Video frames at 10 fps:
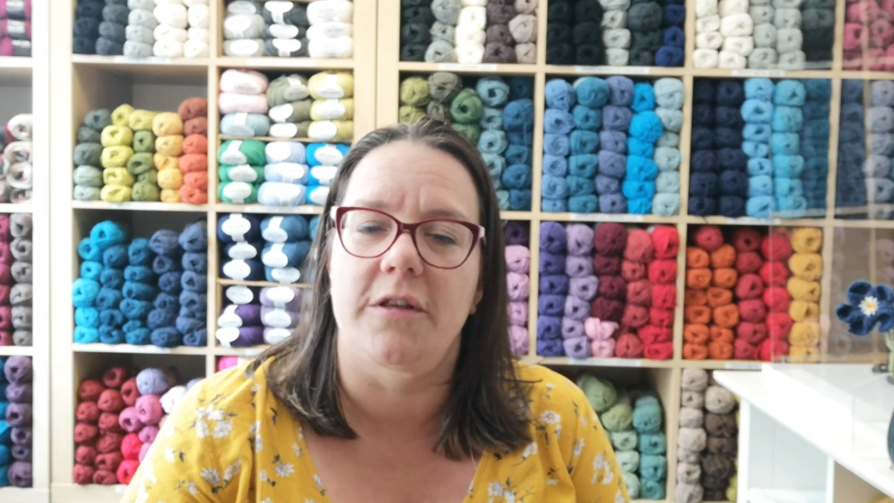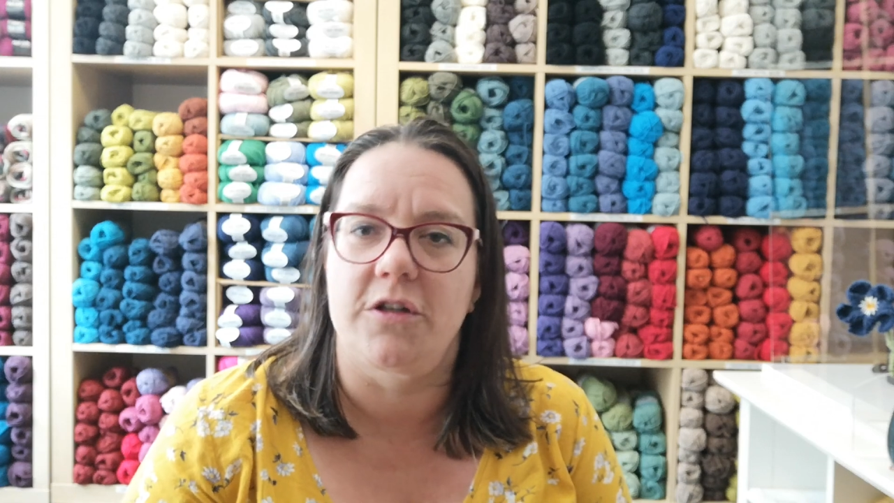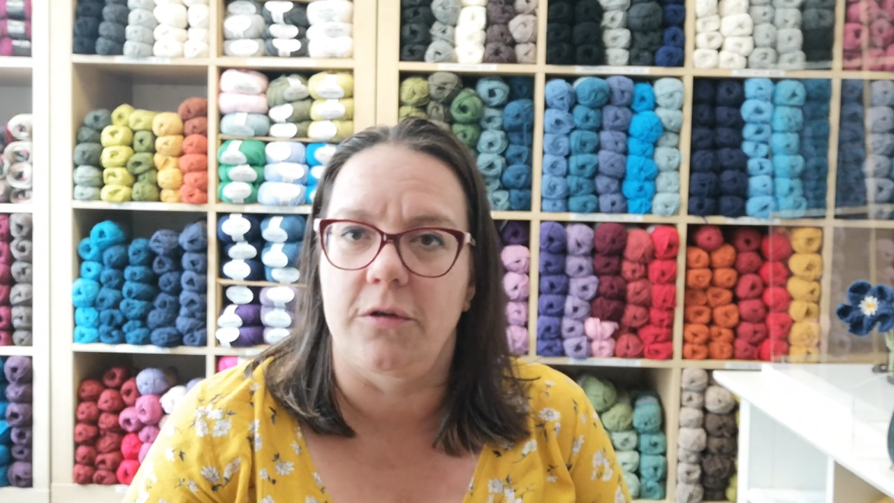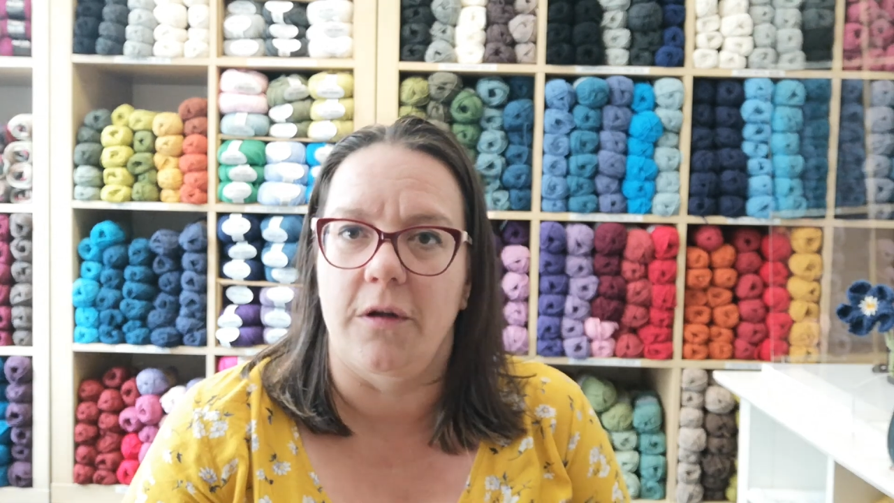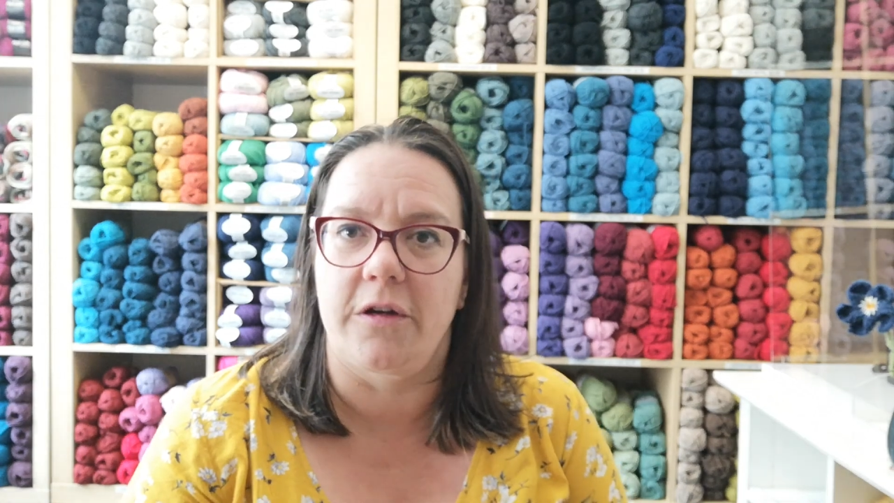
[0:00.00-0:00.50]
than
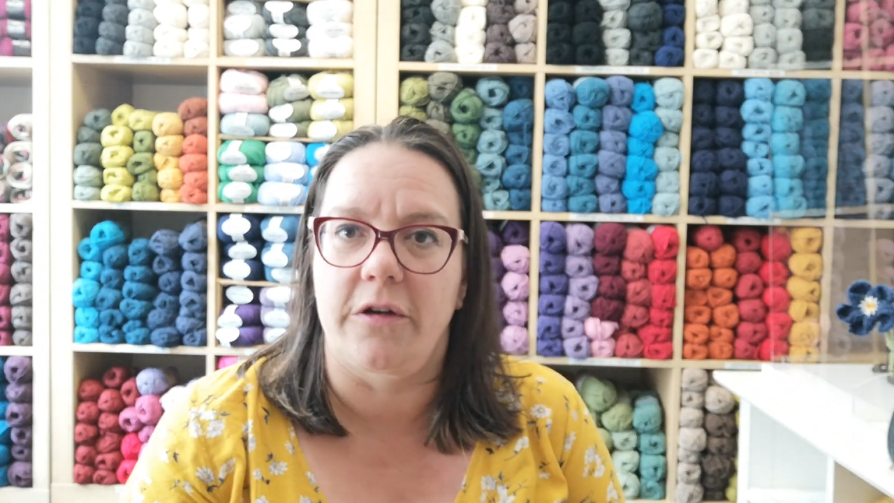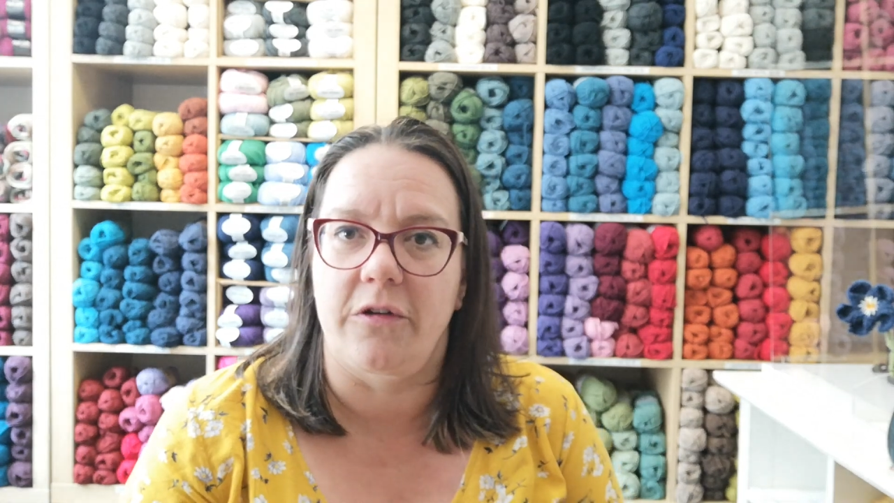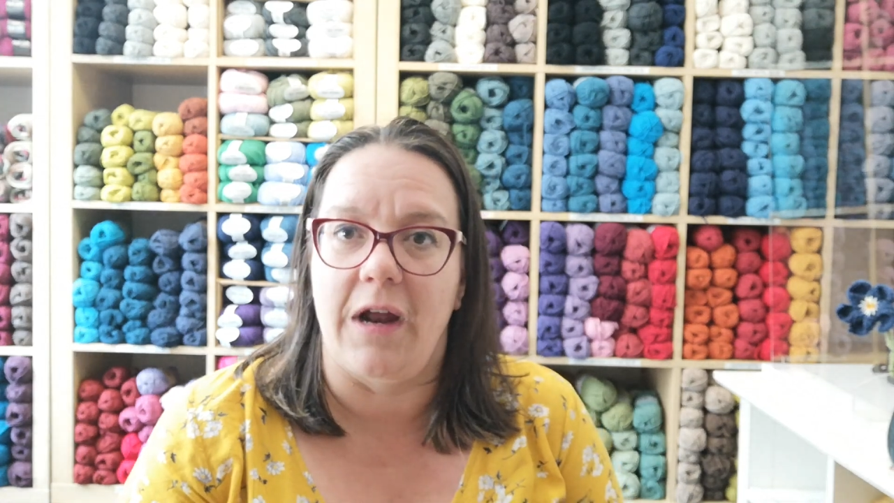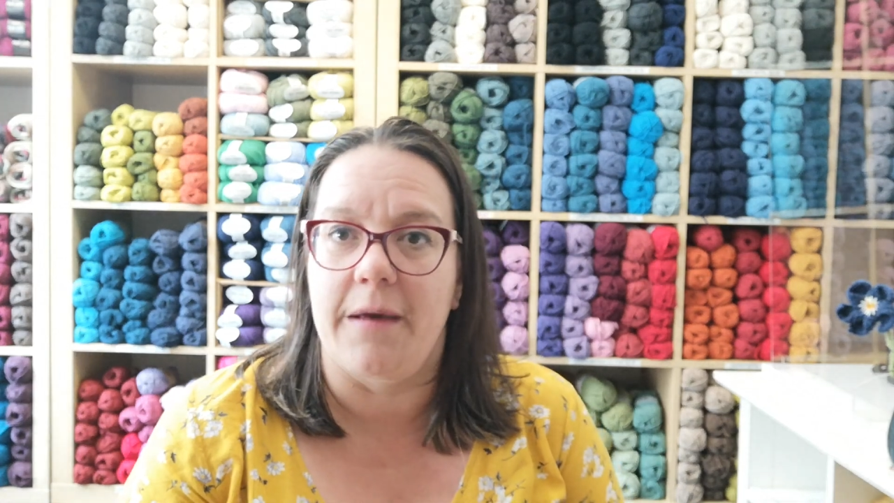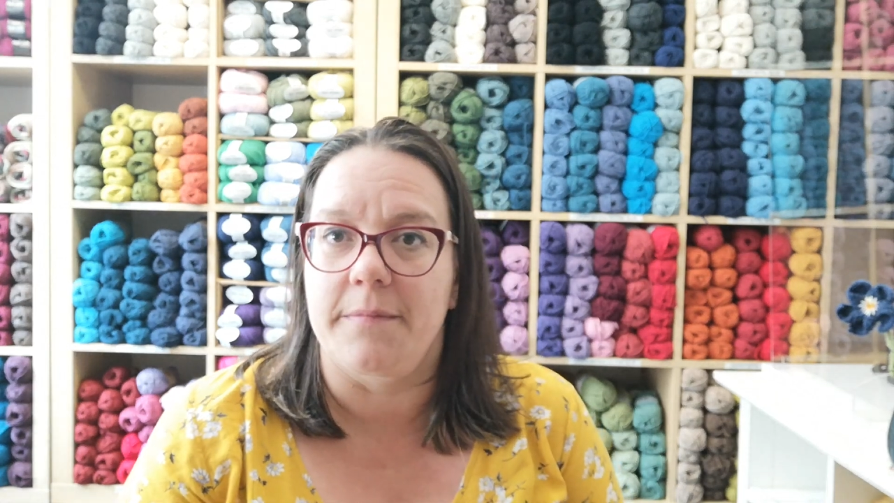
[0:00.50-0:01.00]
200
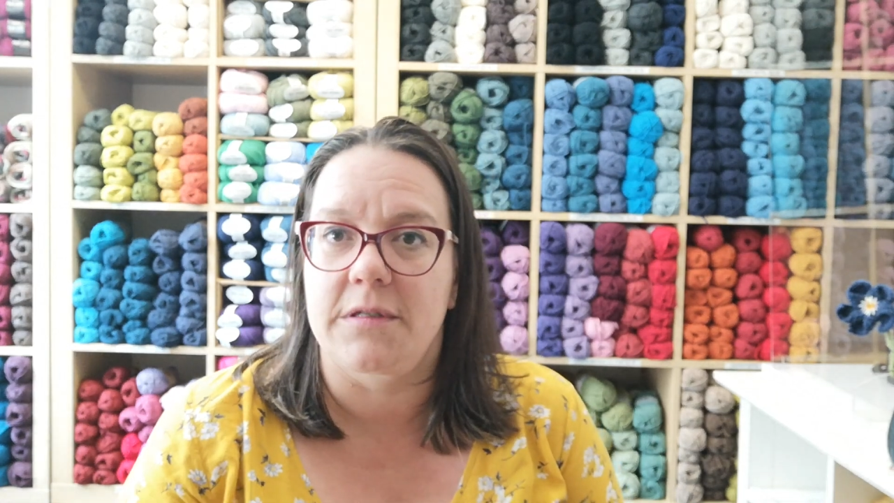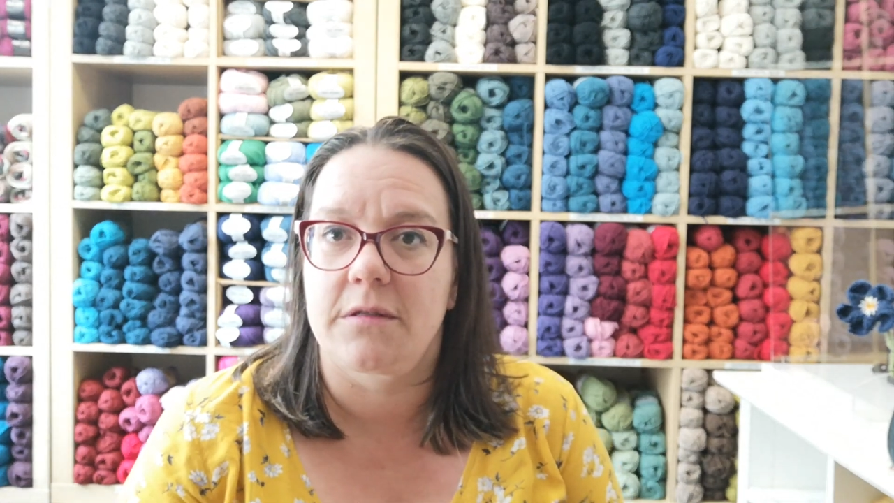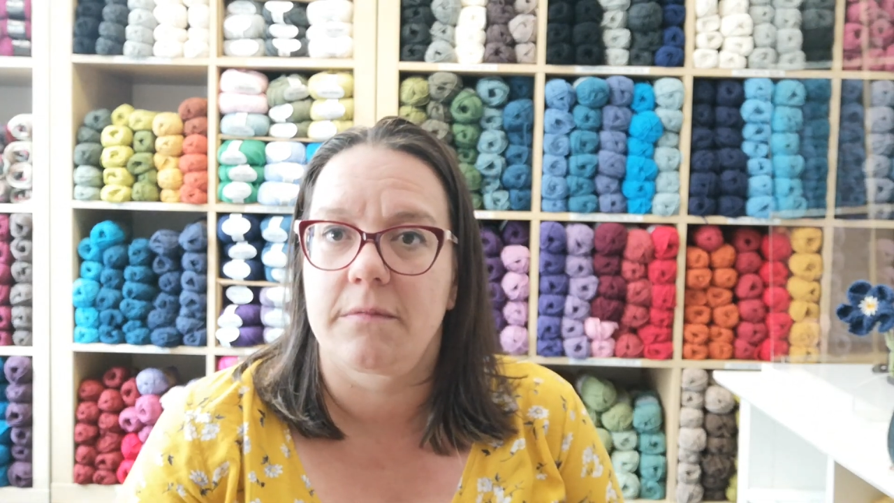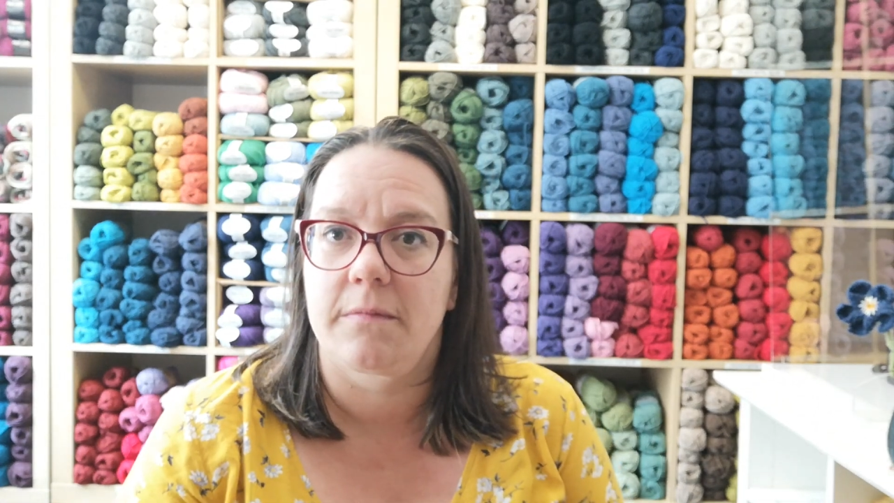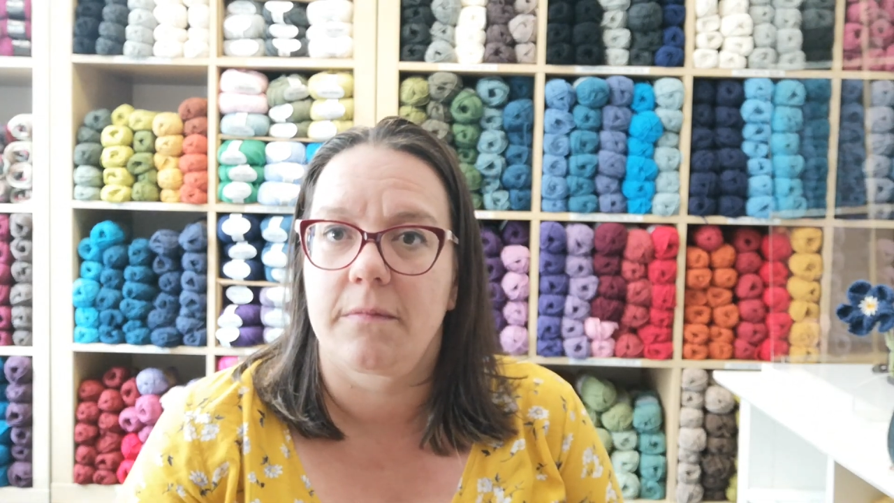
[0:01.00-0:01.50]
grams